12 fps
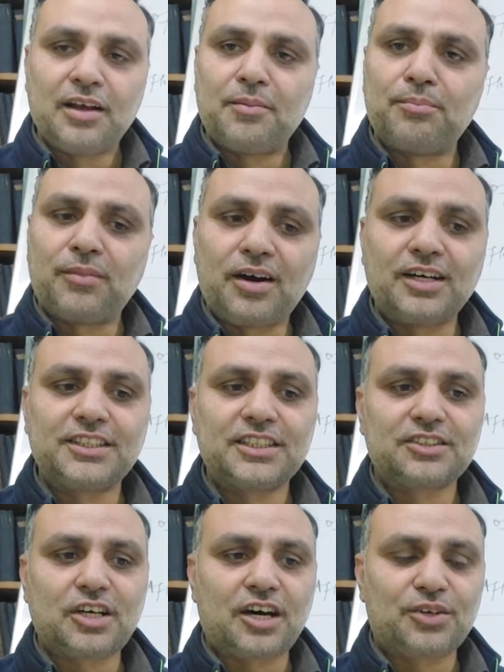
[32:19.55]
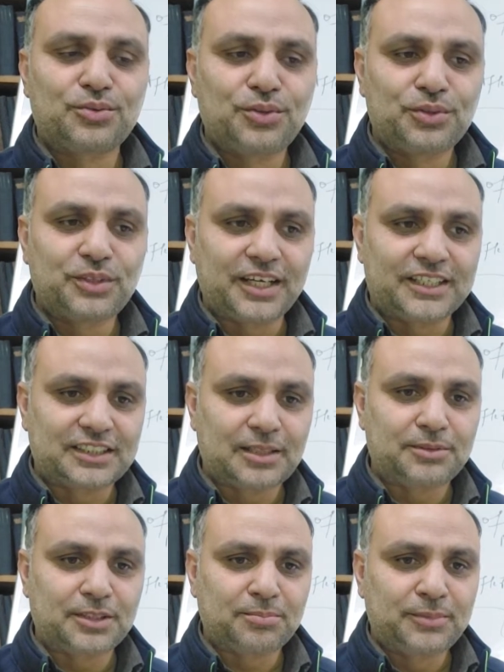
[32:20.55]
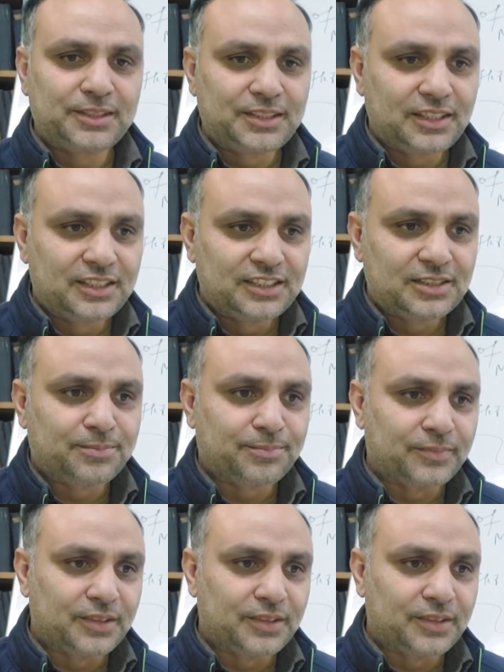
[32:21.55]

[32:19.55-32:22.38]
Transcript: masses are going to accept materialism